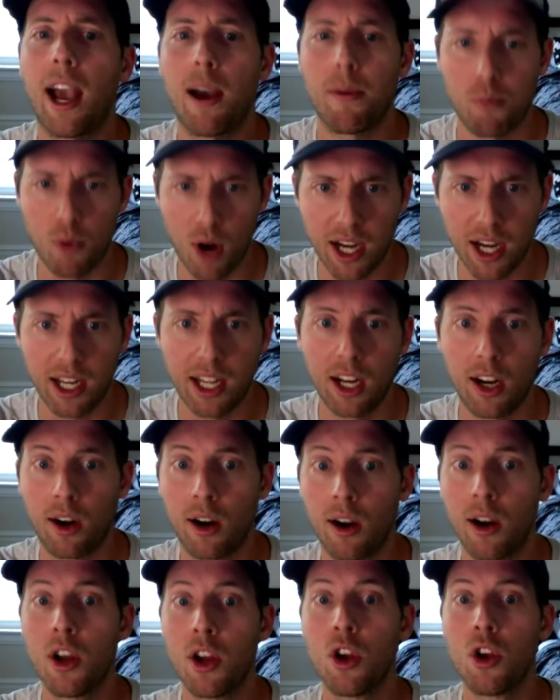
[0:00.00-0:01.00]
I'm right
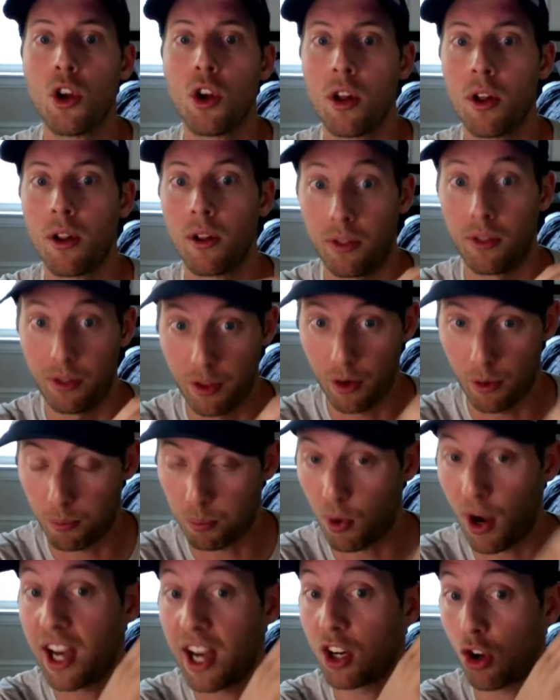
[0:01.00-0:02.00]
here. Their
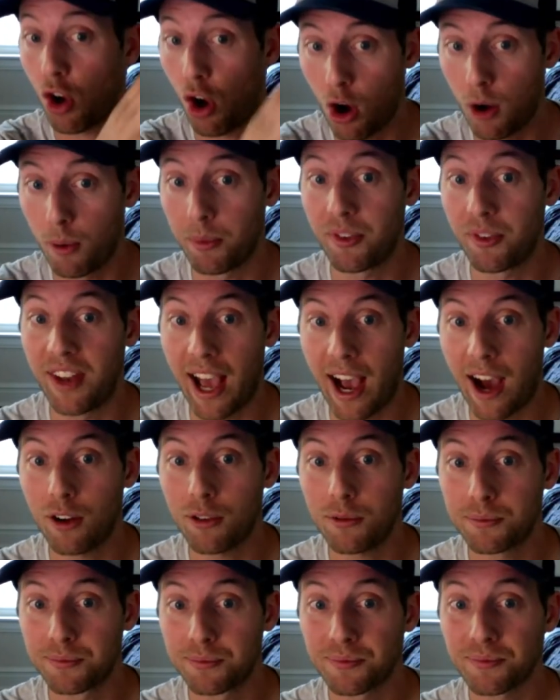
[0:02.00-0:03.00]
brain calms down,